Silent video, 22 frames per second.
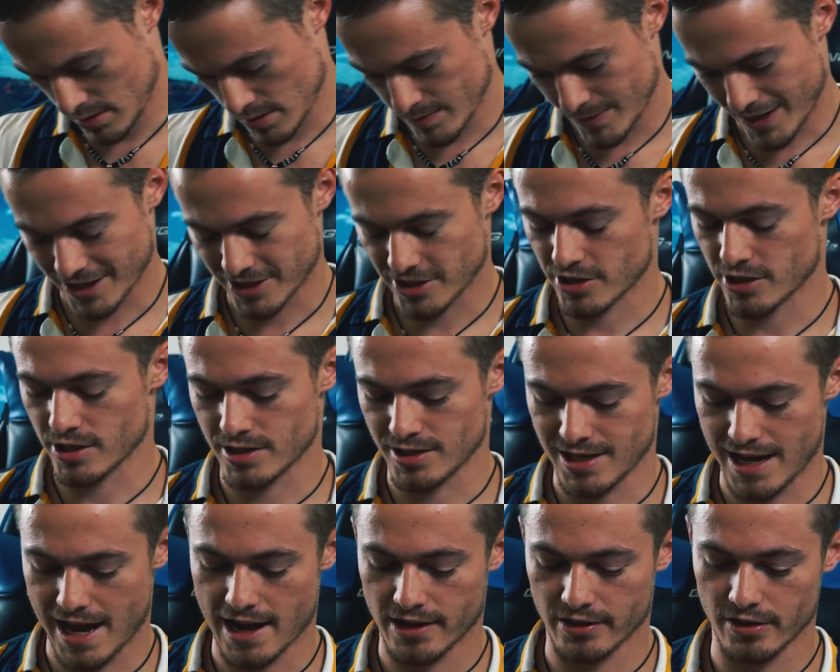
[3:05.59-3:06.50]
I'm not sure
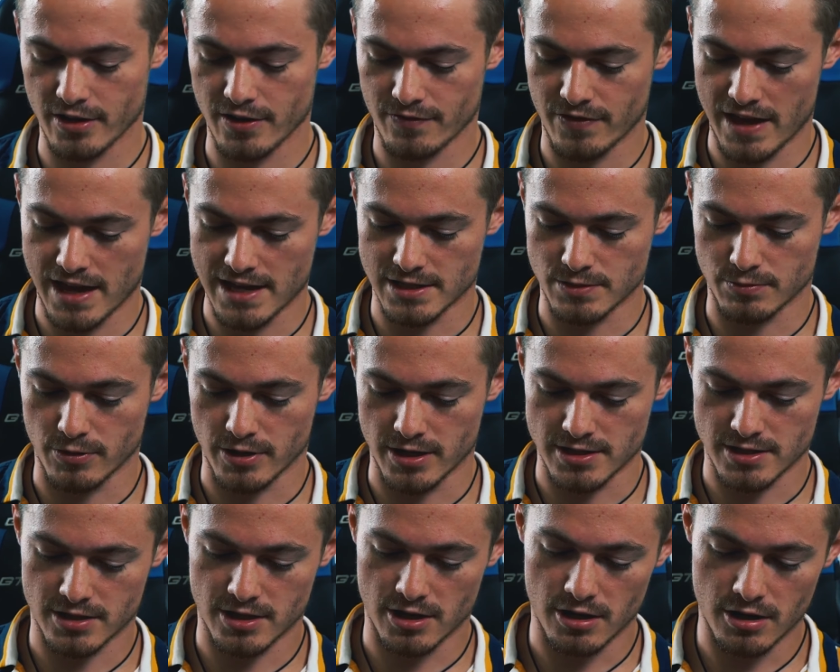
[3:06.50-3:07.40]
exactly if that's what
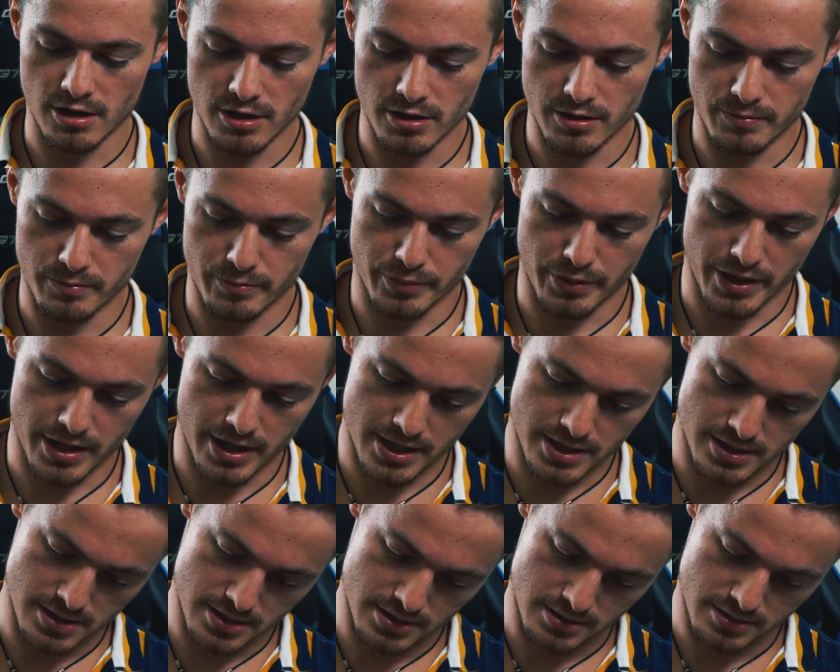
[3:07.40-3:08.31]
it's called,
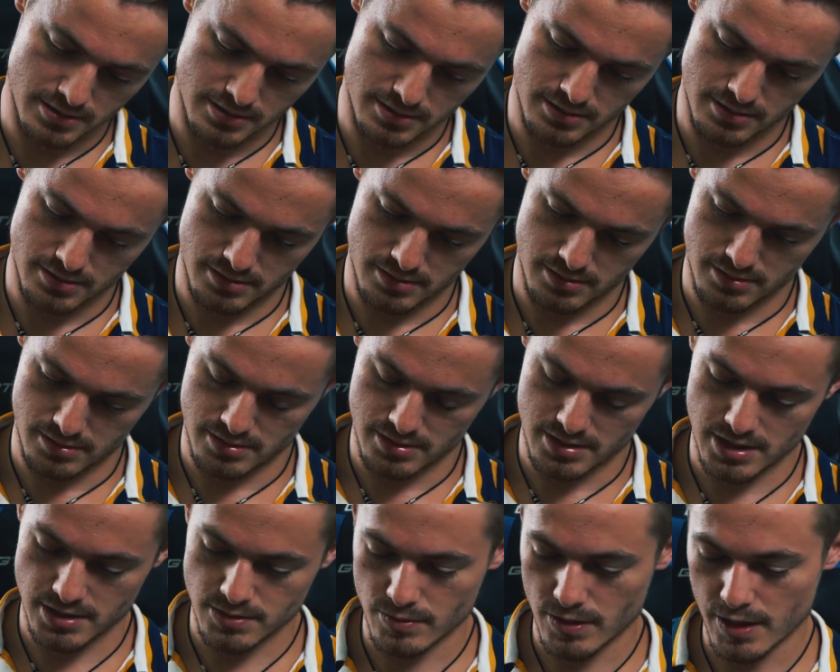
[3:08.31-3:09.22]
but
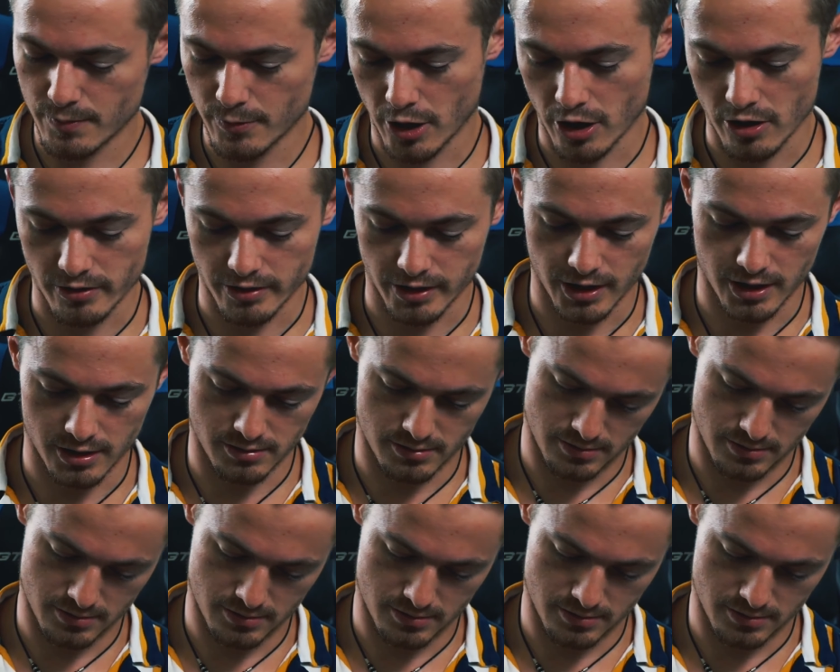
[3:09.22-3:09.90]
that's what I'm calling it.